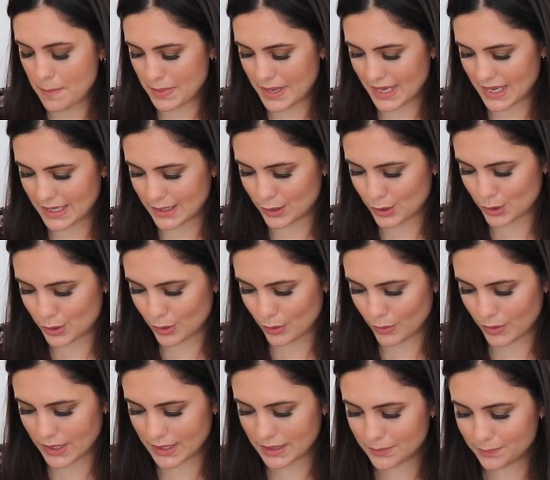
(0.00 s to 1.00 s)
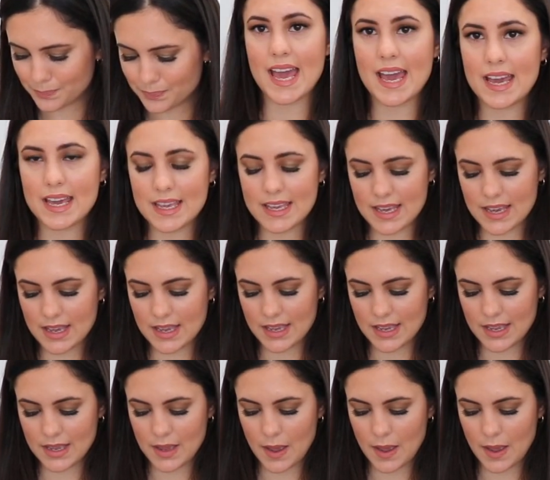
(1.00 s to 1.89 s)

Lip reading: baking soda, egg,